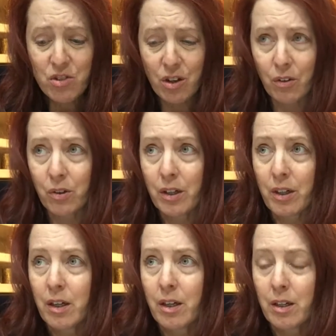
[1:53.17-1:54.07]
So
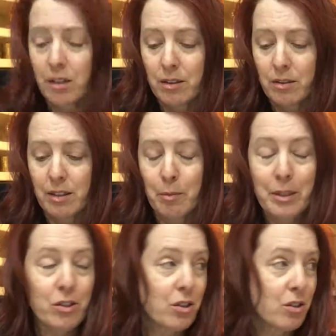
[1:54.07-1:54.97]
now
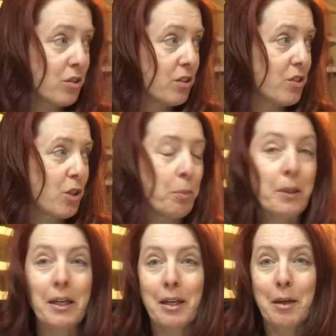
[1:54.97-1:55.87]
my dogs are going to start
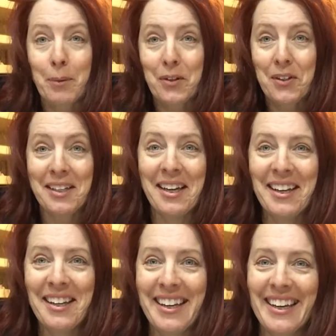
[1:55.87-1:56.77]
playing and barking.
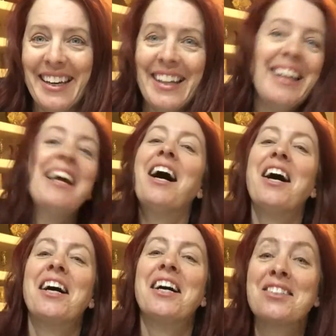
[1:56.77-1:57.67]

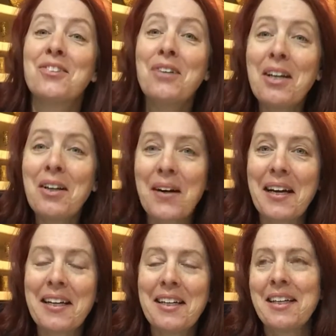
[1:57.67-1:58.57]
So
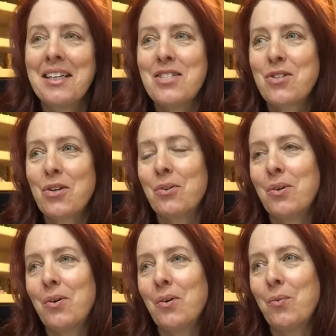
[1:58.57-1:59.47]
anyway,
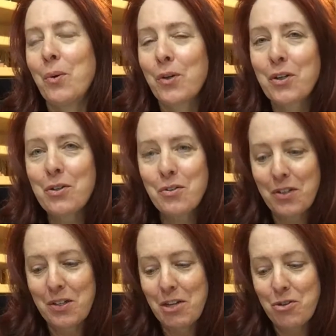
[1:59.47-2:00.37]
so we were going to do
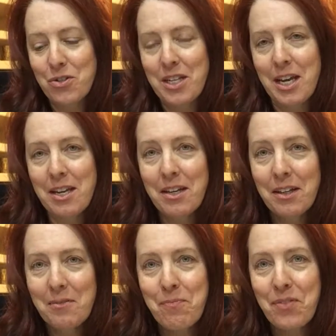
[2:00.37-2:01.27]
the Nature's Head,
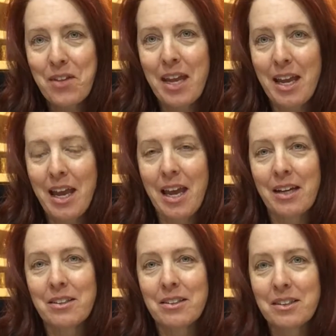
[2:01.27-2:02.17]

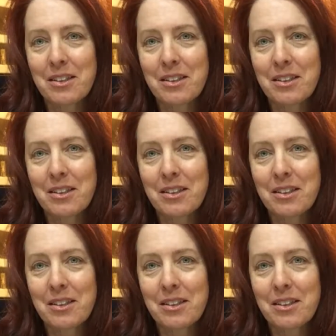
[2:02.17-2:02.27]
and